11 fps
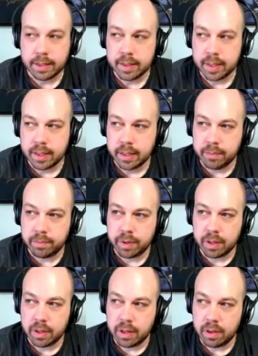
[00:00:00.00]
And
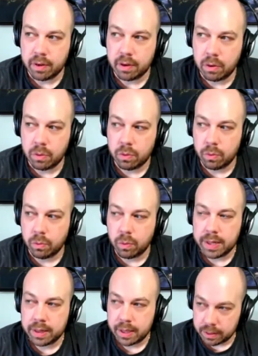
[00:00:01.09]
um,
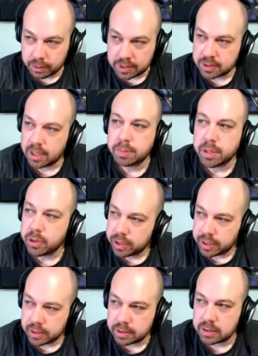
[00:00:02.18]
when the when it's
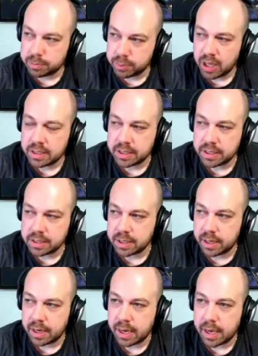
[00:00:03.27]
uploaded and it's
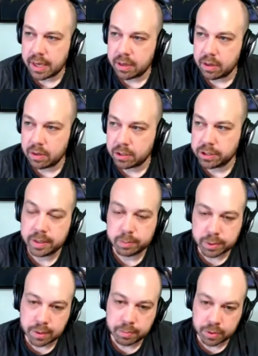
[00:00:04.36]
processed, I
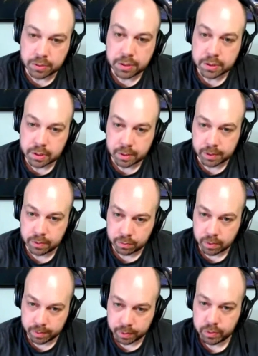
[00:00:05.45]
create a blog post on
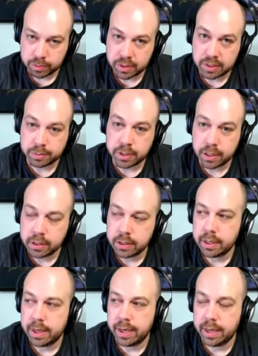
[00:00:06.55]
my on my WordPress
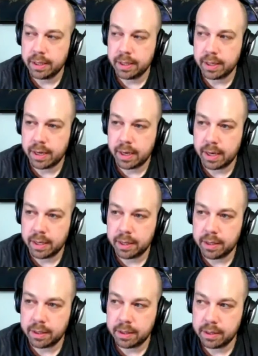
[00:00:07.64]
blog, and
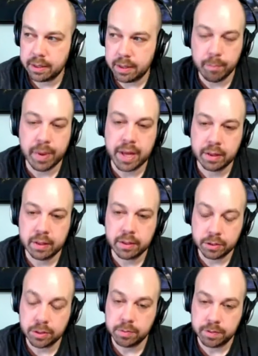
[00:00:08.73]
I
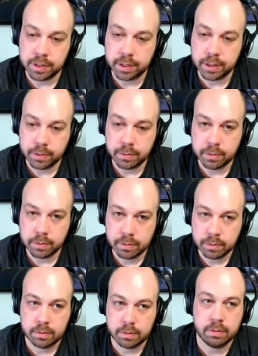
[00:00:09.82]
embed the YouTube video.
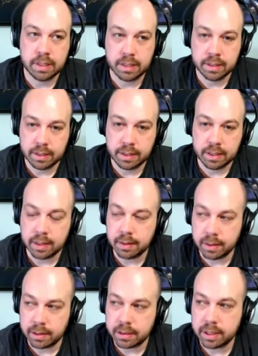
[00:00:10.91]
Right.
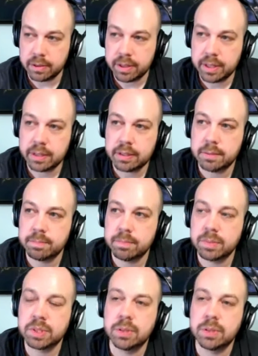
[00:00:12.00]
And I allow it there.